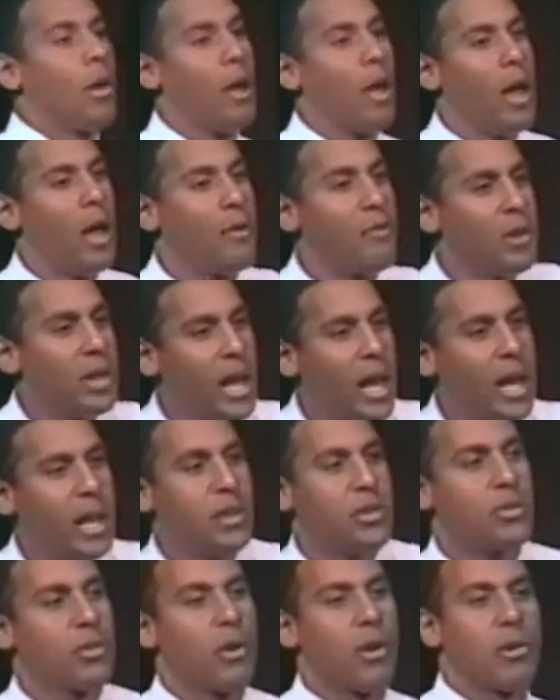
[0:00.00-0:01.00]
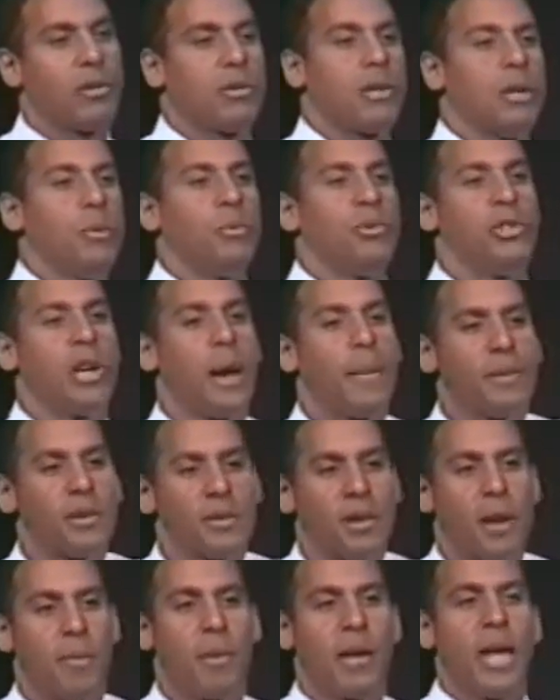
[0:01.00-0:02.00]
Every day he saw us, he would jam us
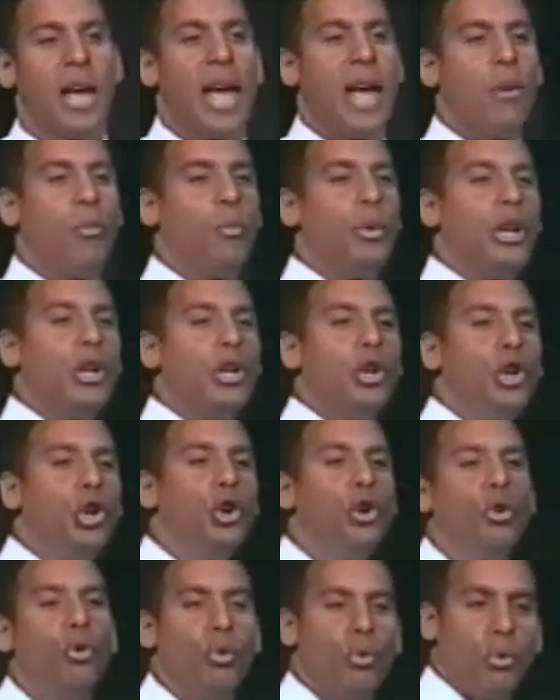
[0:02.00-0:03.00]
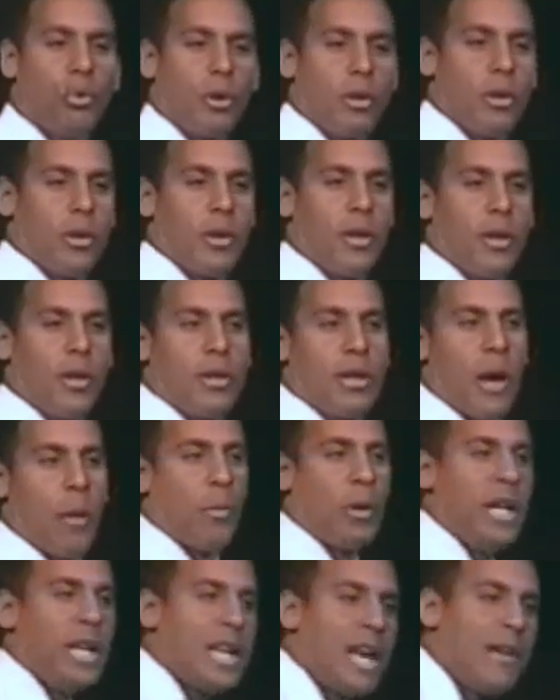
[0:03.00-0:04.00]
up. And we knew that
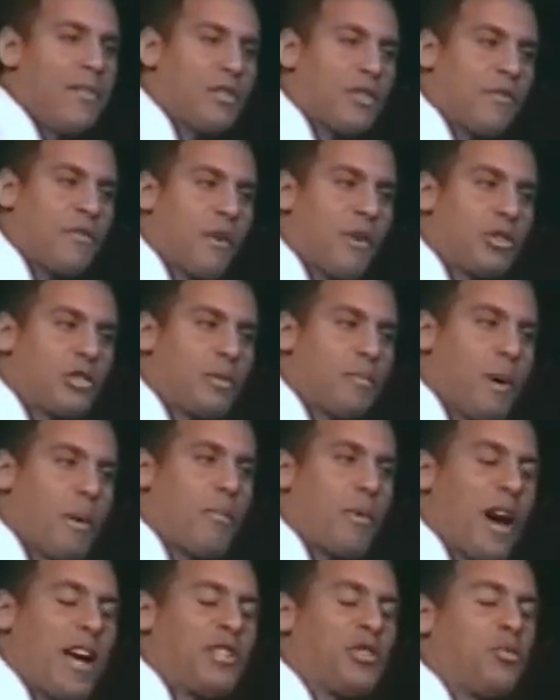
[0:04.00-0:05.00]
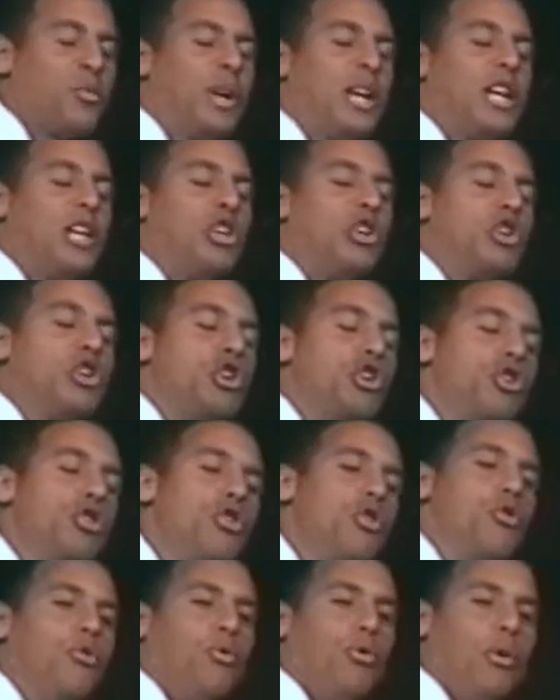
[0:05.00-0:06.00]
when he gave us a verse to memorize, we
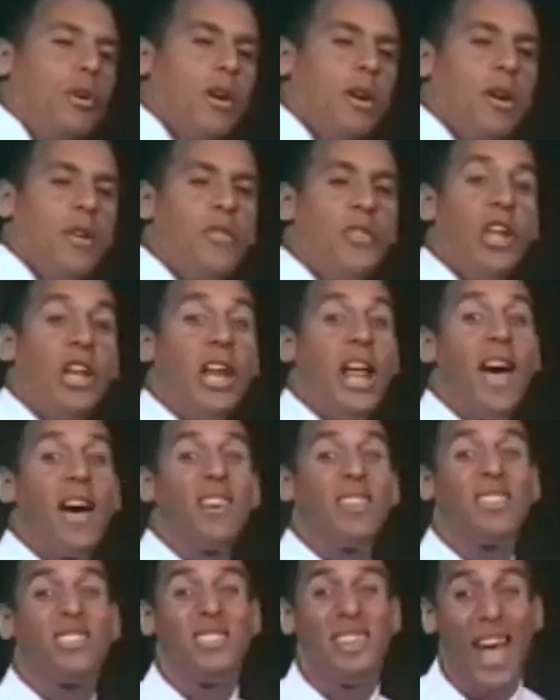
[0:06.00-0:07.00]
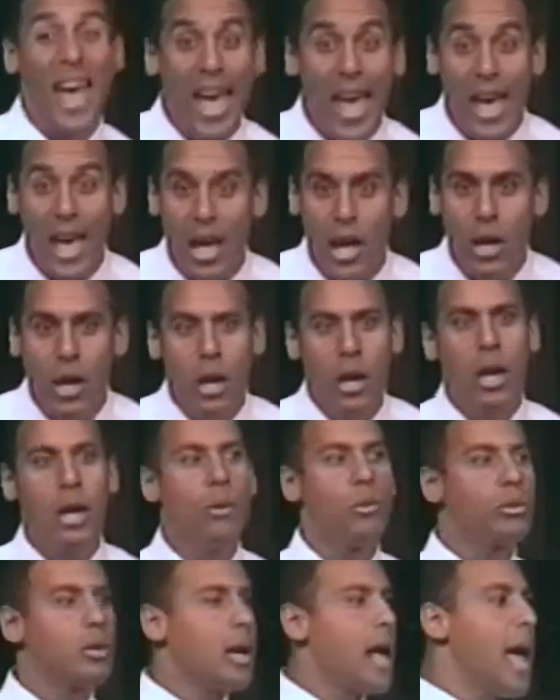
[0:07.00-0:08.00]
knew the next day he
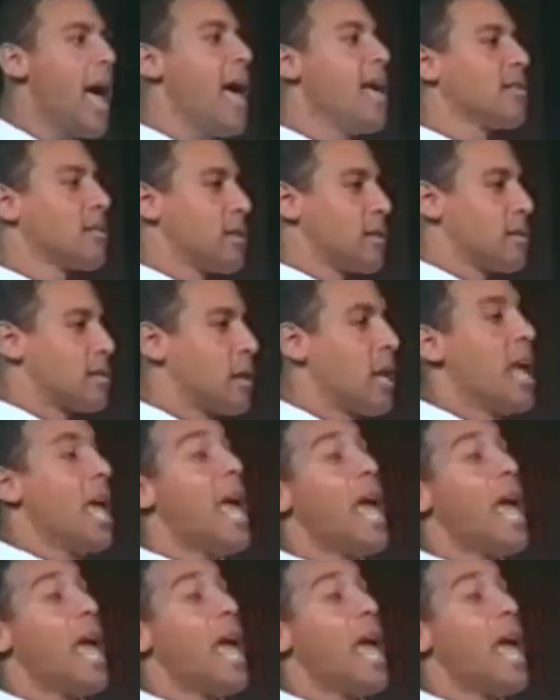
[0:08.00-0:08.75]
was going to ask us.